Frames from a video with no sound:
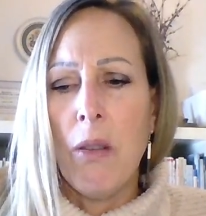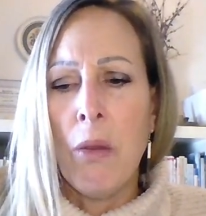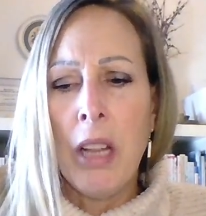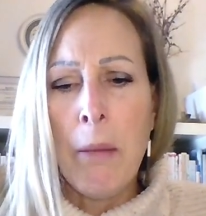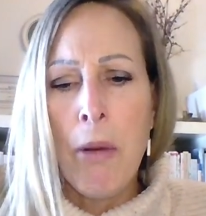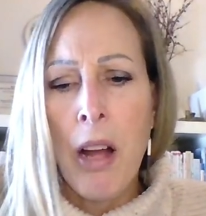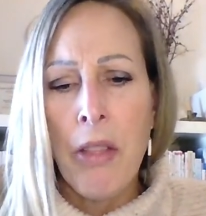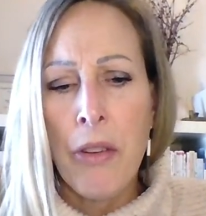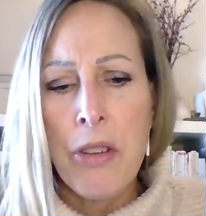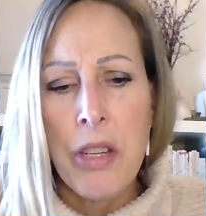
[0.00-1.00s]
really
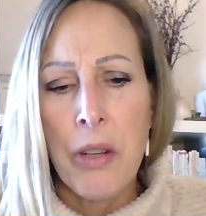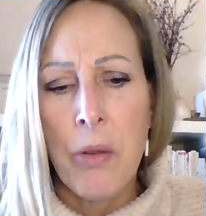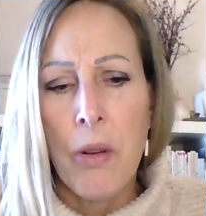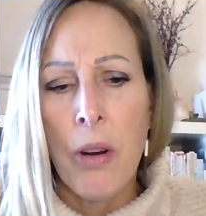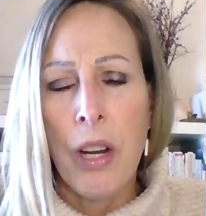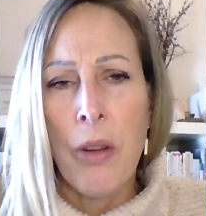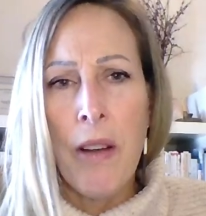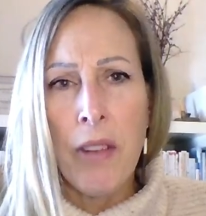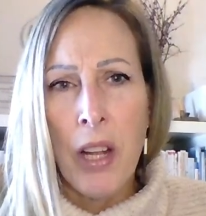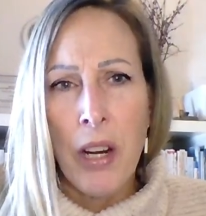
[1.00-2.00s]
bothers you or you
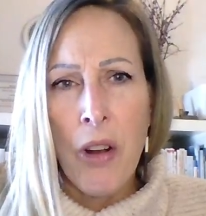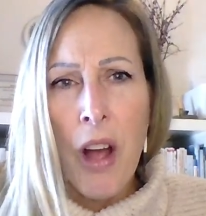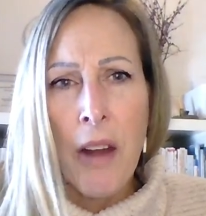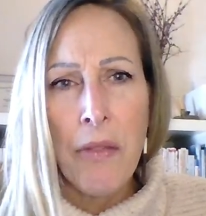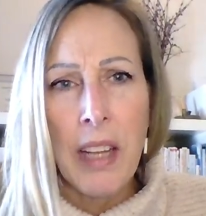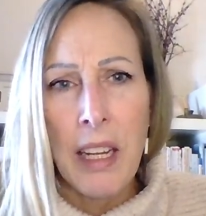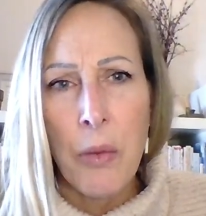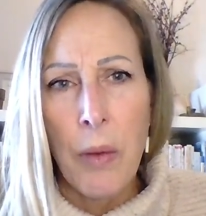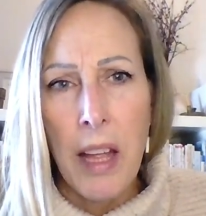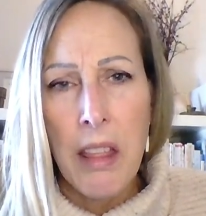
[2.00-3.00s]
have a lot of
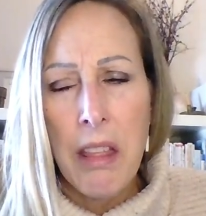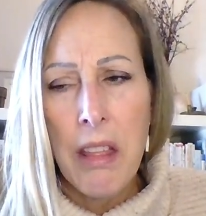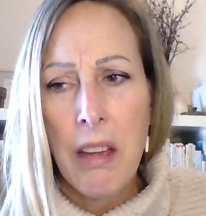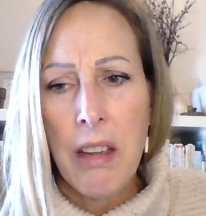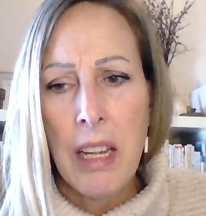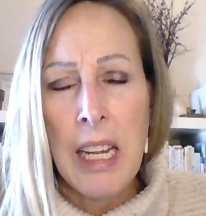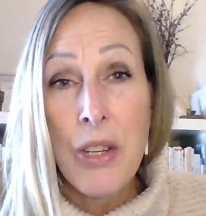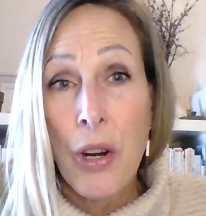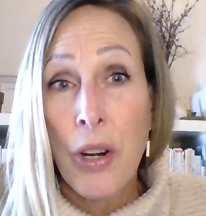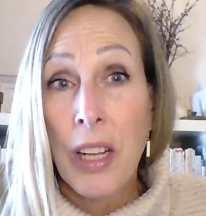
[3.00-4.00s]
conflict with,
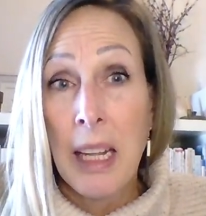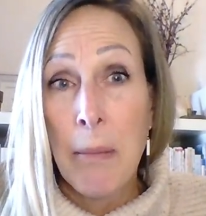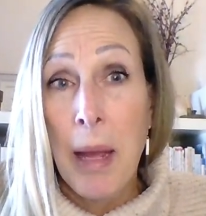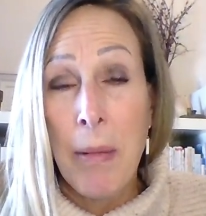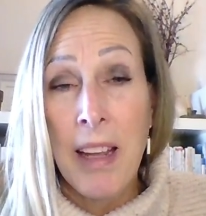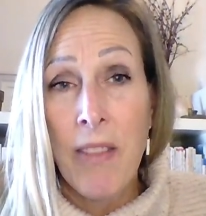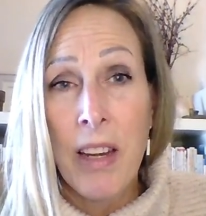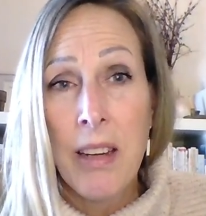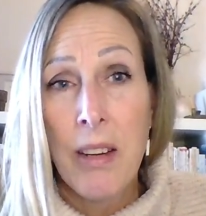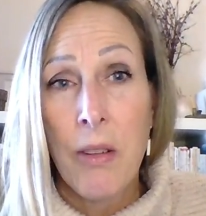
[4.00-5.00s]
internally maybe
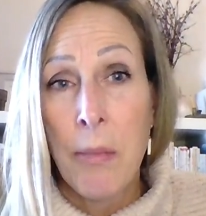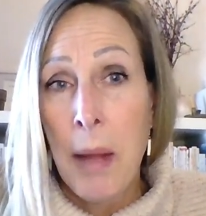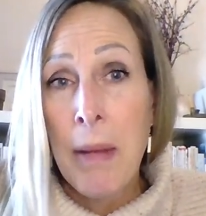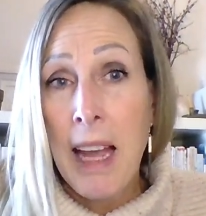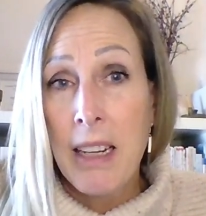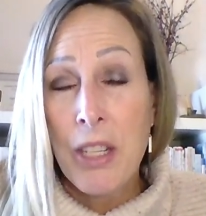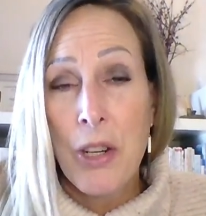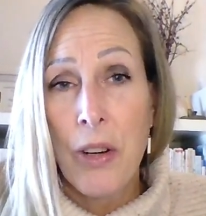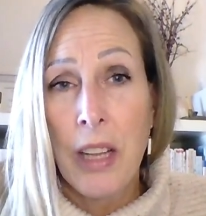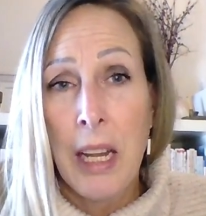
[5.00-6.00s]
even, or maybe
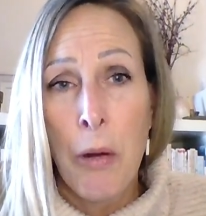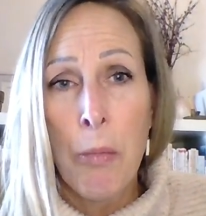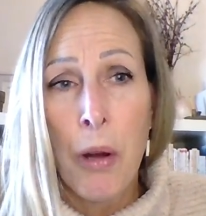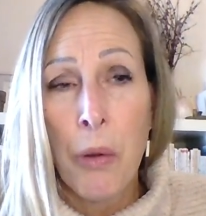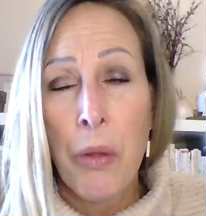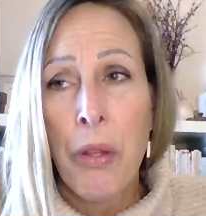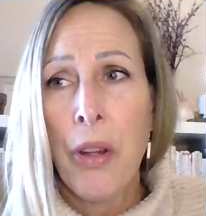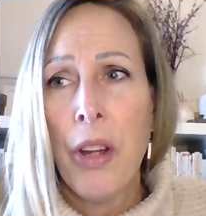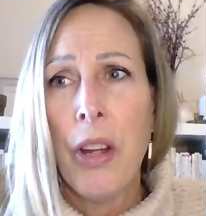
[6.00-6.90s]
externally or both,